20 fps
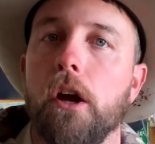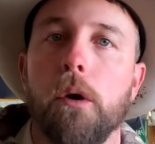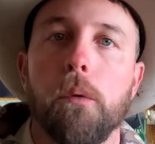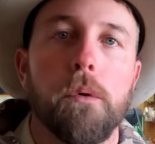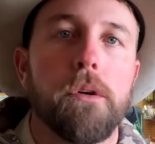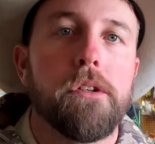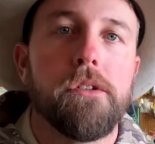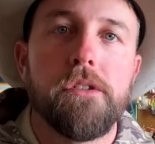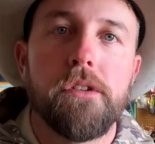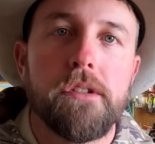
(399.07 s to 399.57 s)

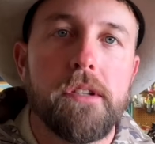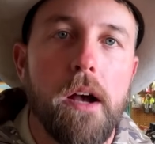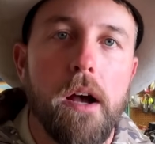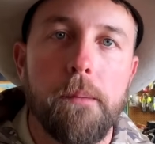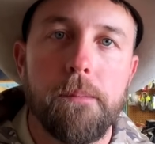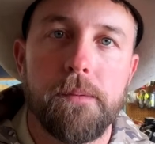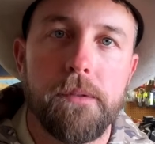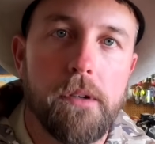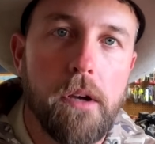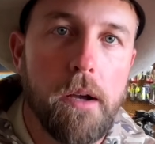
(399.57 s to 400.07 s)
well, you just
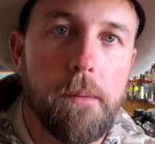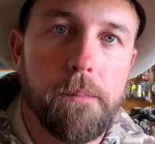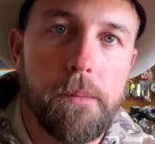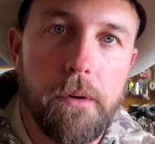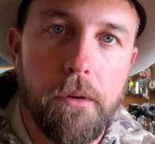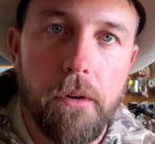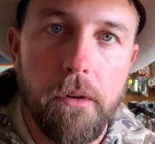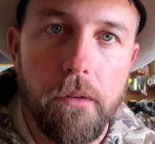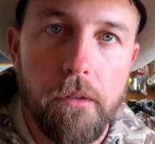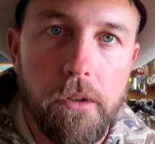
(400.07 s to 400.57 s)
up
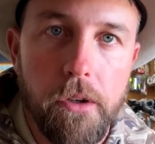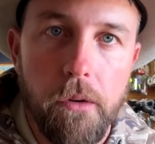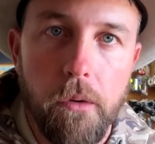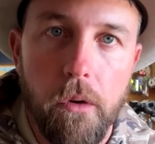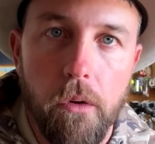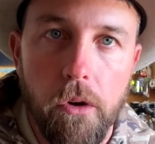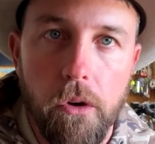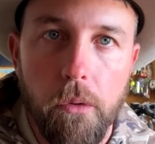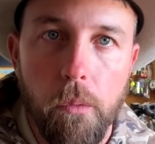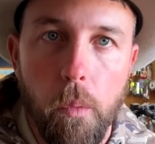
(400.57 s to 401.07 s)

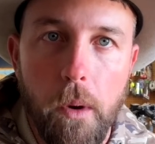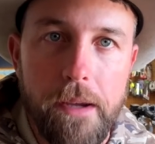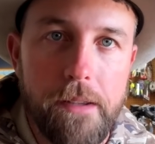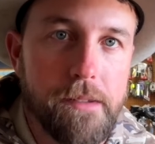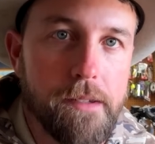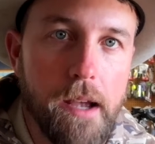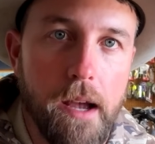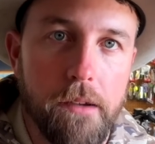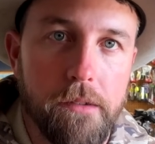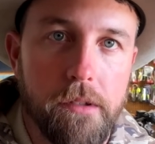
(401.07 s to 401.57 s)
your weight
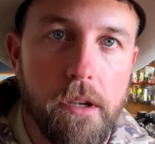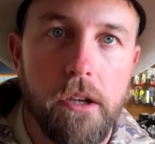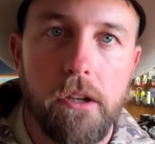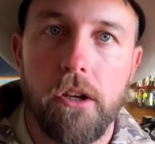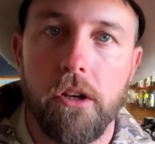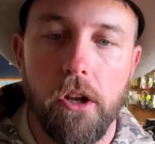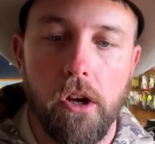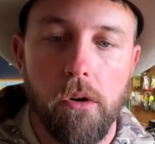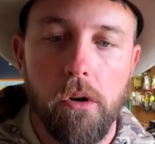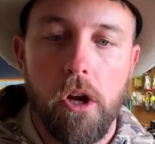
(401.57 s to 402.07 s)
size,
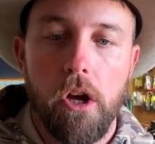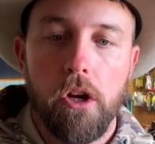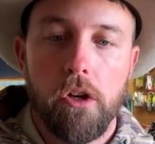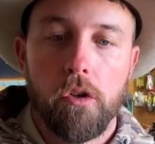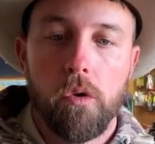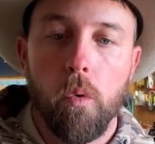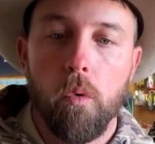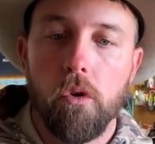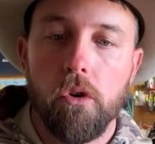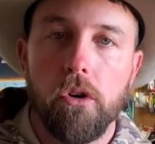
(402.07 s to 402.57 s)

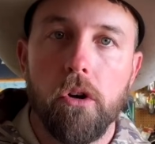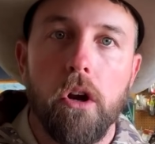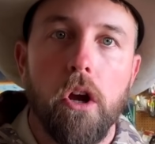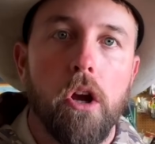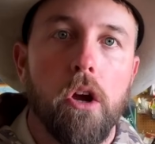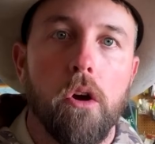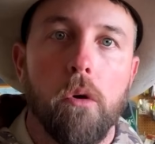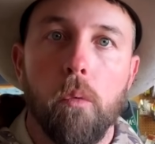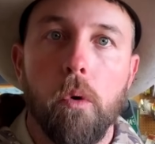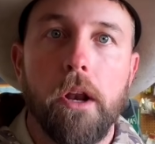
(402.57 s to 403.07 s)
quarter,
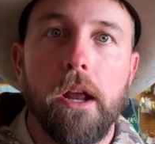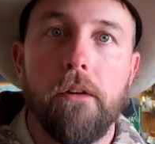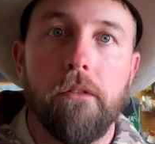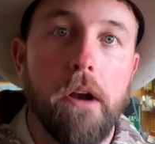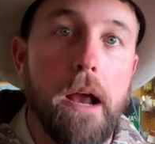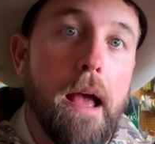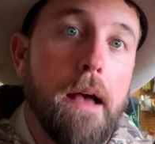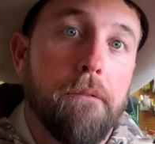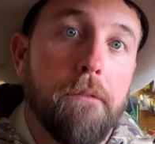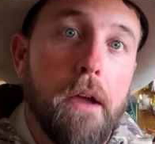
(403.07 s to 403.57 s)
whatever,
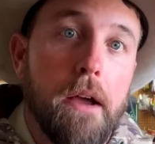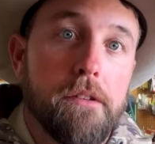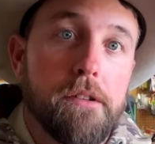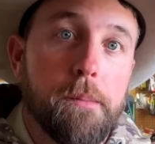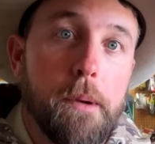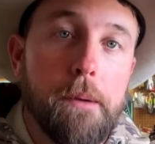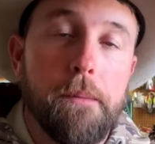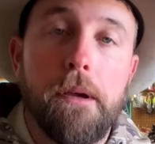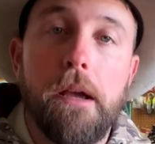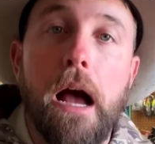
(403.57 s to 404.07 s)
half ounce
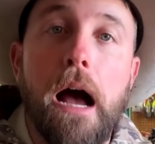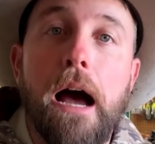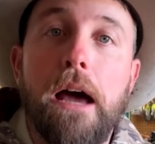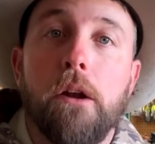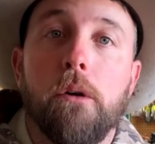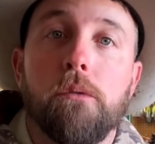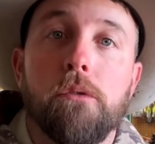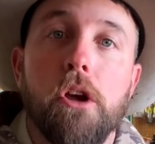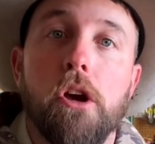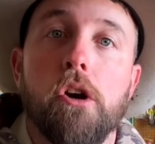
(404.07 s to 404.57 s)
maybe. I
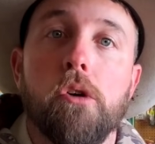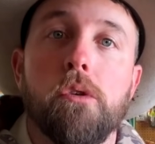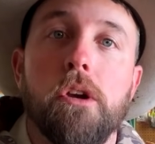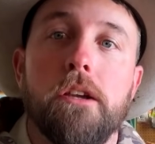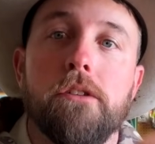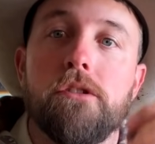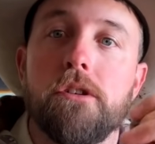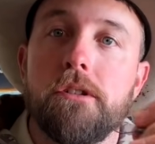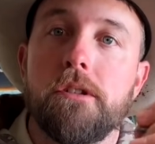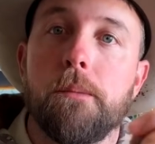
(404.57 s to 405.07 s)
don't know.
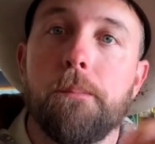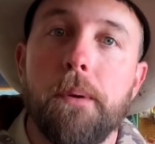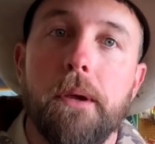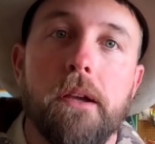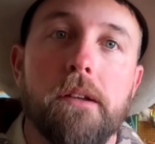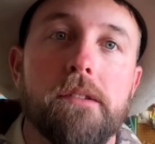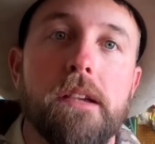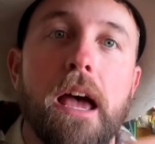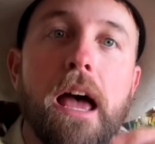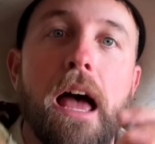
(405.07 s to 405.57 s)
It just
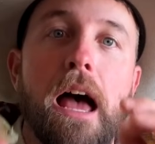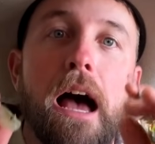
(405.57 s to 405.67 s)
depends.